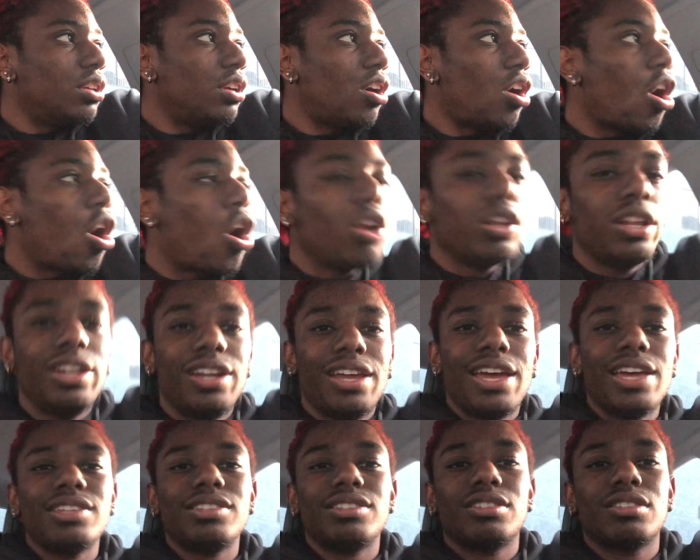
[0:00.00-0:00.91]
All of
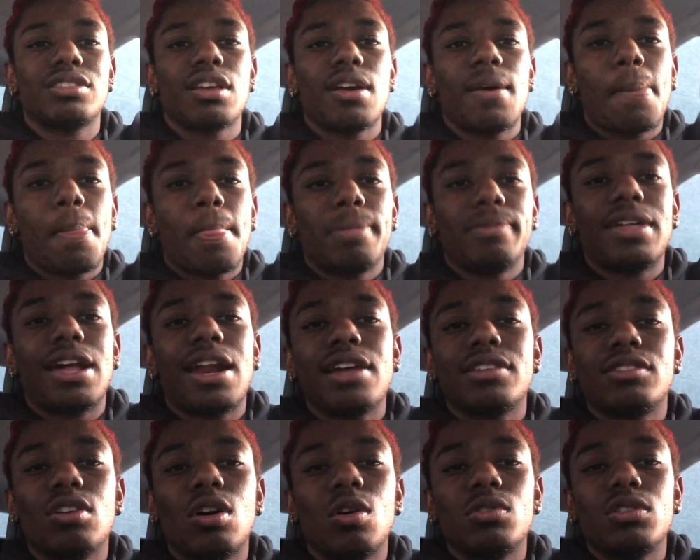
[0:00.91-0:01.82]
this that I
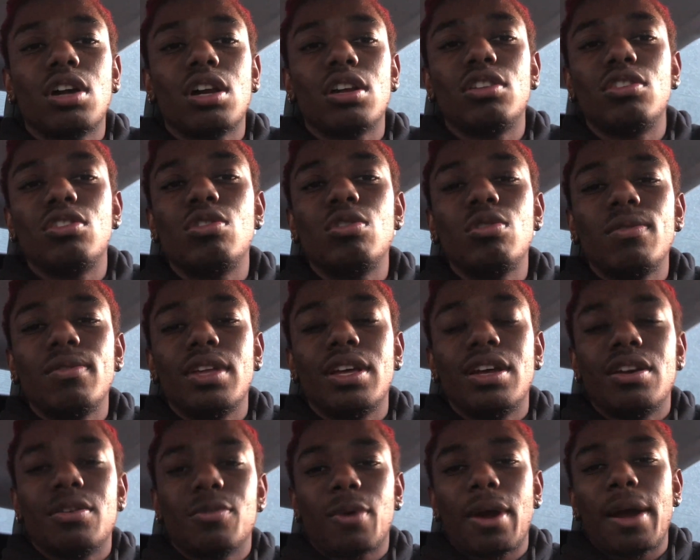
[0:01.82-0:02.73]
told y'all to do,
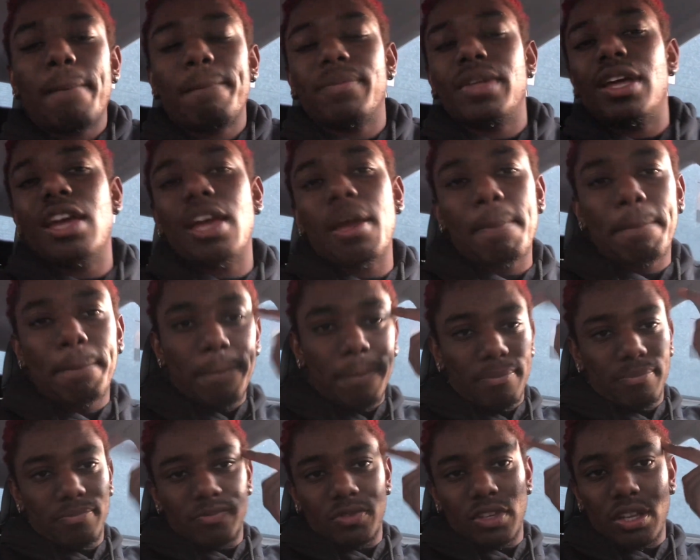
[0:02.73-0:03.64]
right? It,
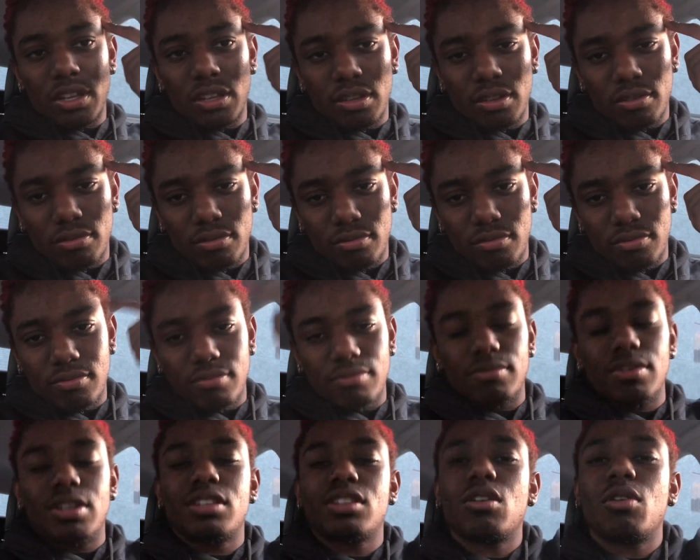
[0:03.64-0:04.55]

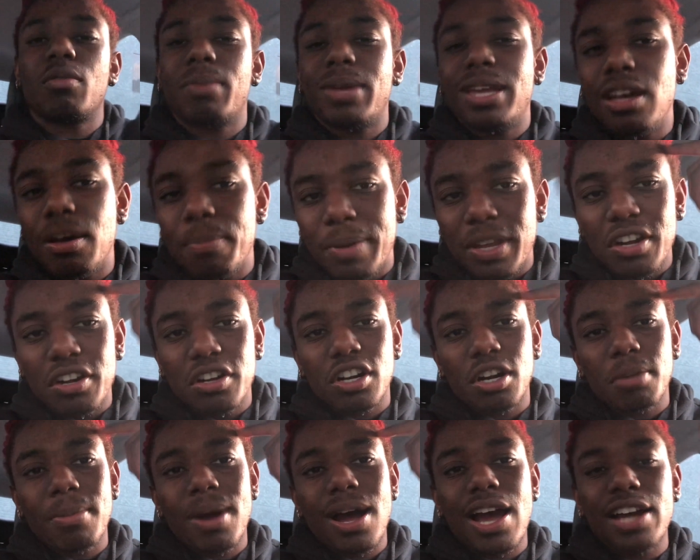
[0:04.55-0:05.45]
it's going to be up here in
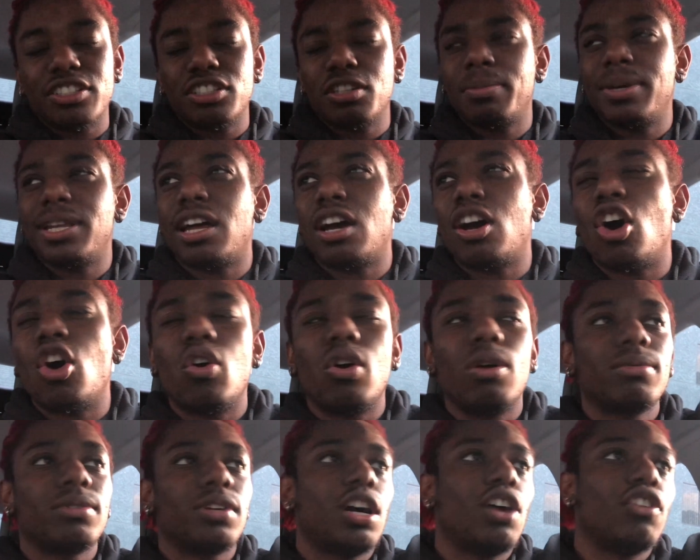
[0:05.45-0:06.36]
her mind. She'll be like,
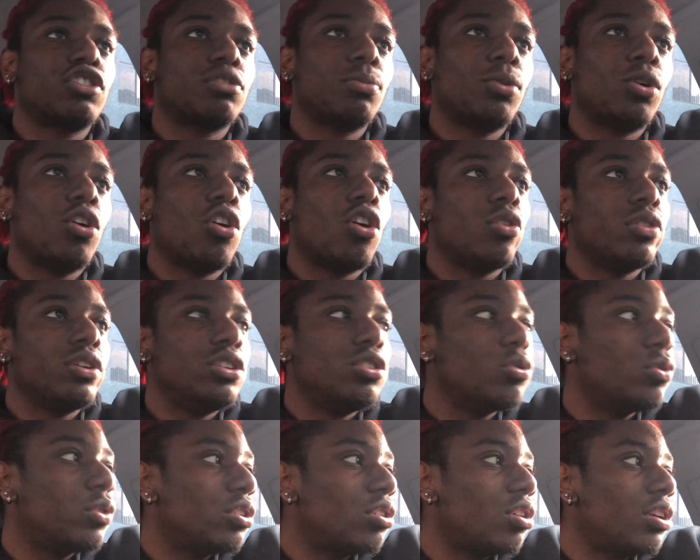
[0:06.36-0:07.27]
oh, I'm comfortable. Oh, he
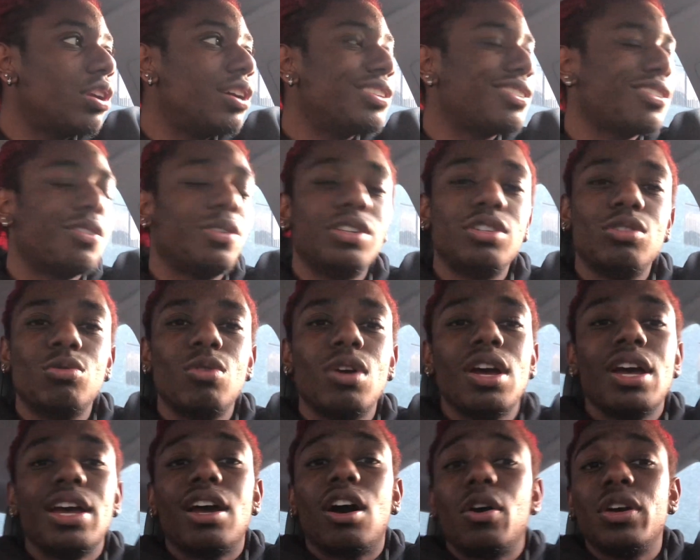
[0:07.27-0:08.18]
doing all this. Oh, he do.
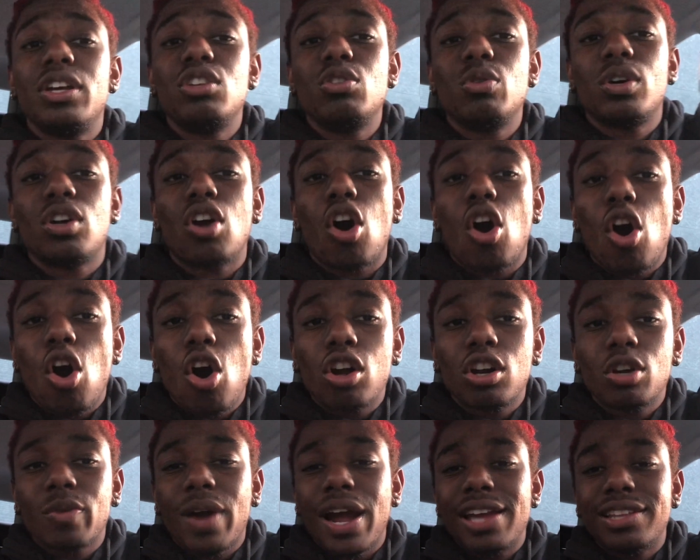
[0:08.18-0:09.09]
Oh, he doing all
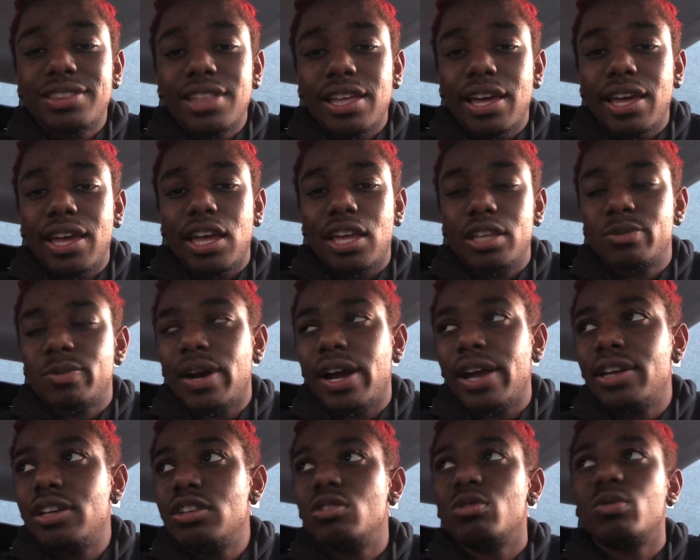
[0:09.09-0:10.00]
the right things,
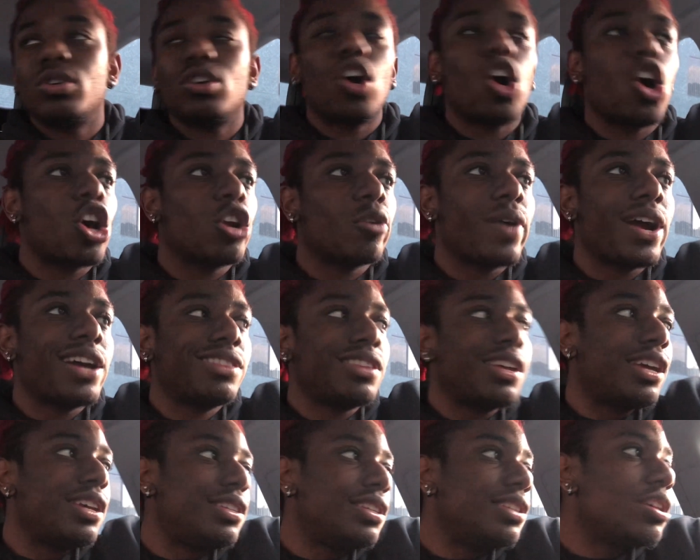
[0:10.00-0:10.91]
right? He doing all the right
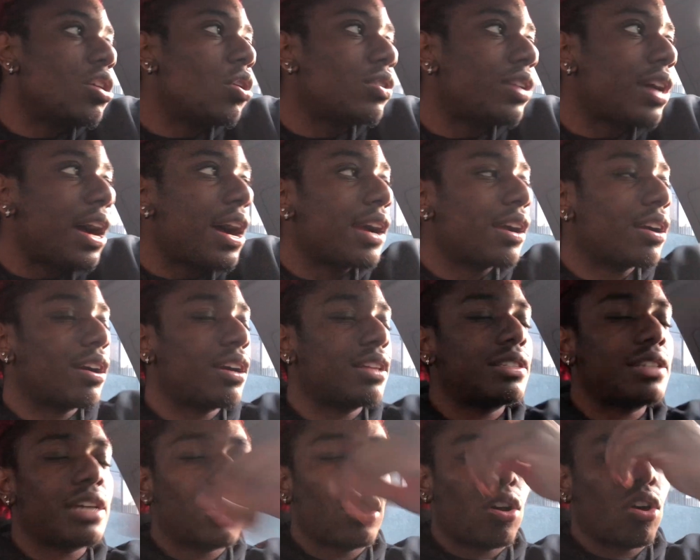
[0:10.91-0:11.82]
things. He's holding eye
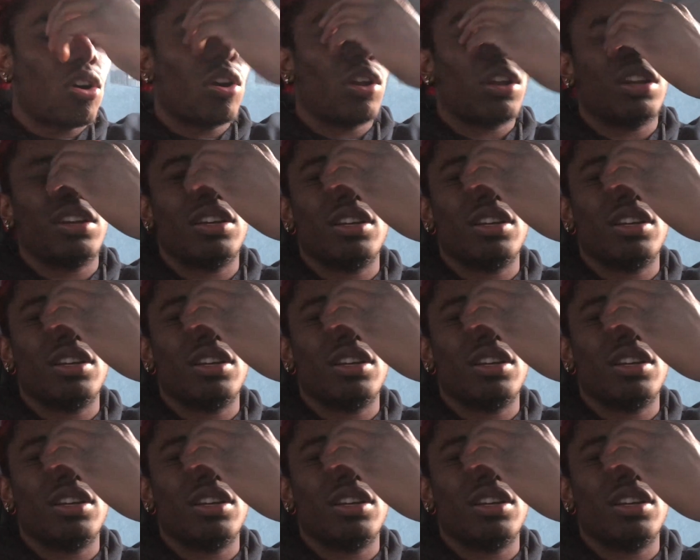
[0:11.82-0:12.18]
contact, all of